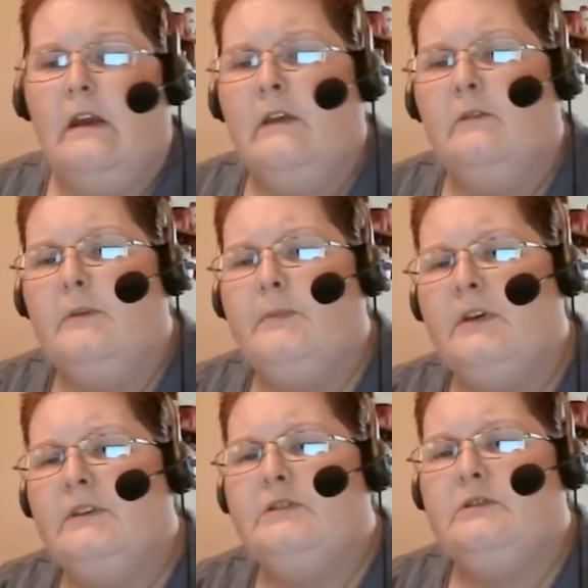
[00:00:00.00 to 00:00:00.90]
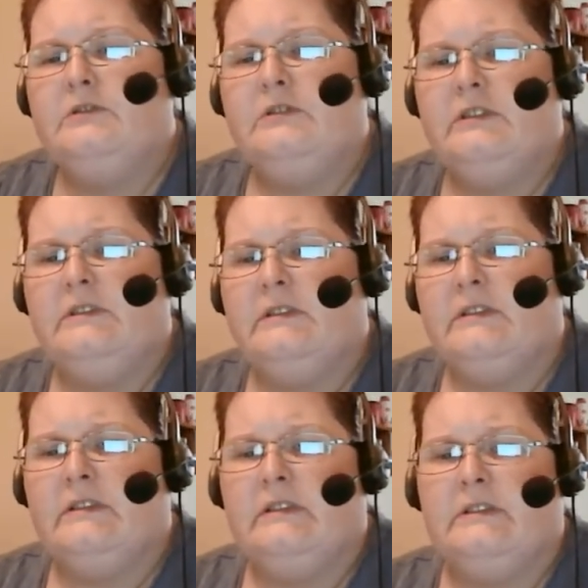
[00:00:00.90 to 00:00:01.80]
He would picture
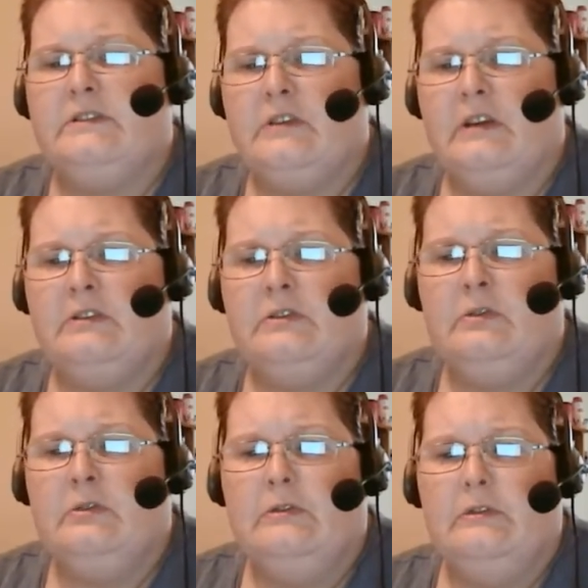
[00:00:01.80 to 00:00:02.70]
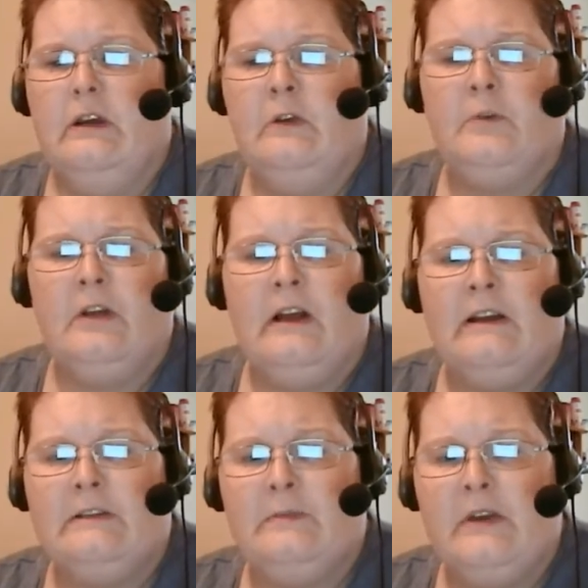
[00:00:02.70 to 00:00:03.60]
Jesus' gentle and
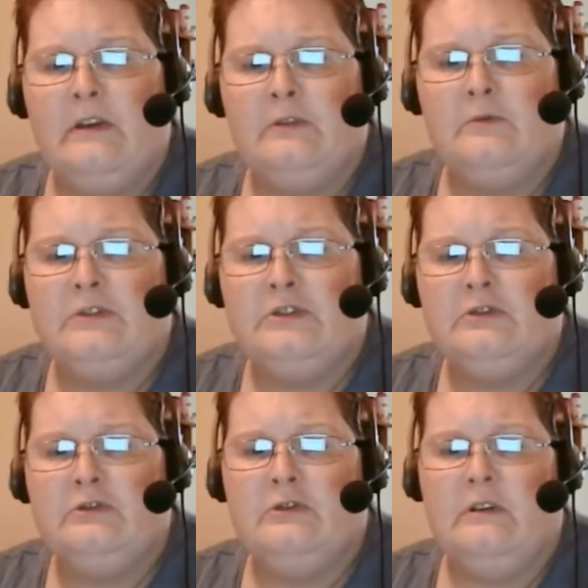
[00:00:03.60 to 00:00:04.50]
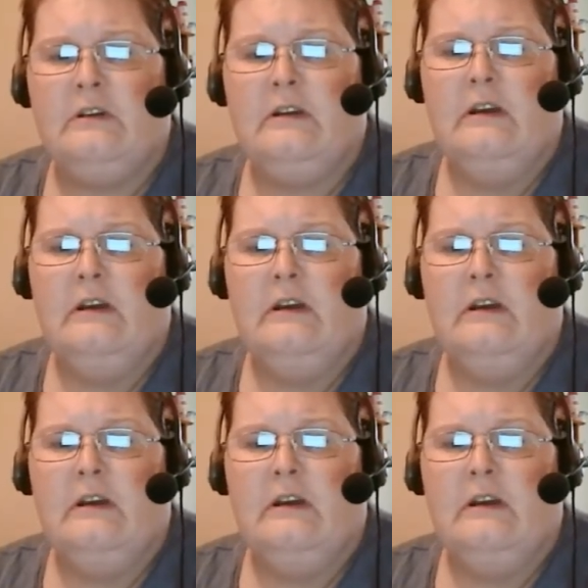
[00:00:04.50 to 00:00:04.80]
relaxed manner with children.